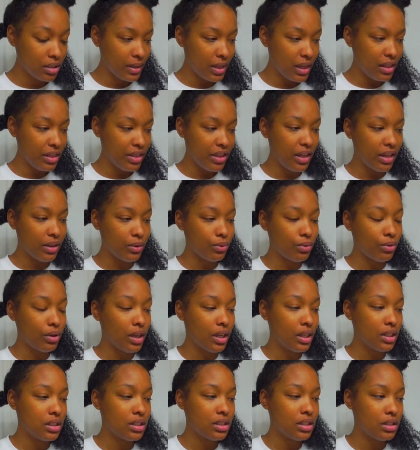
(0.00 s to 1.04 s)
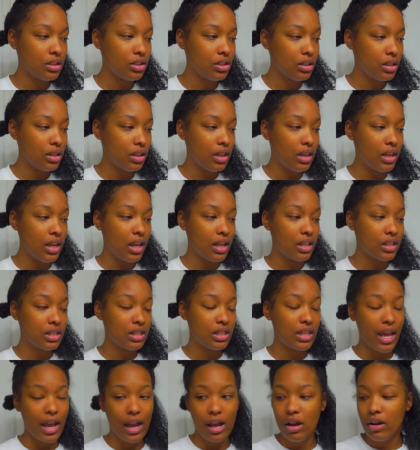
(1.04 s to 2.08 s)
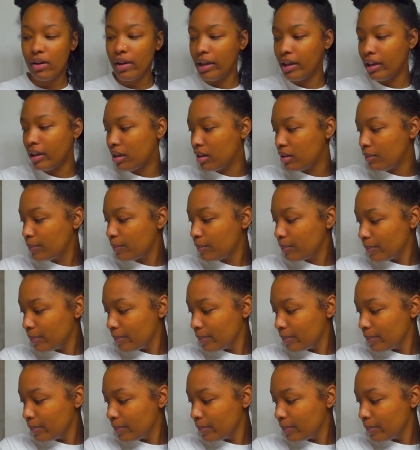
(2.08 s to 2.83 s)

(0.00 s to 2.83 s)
and then rinse and then style hair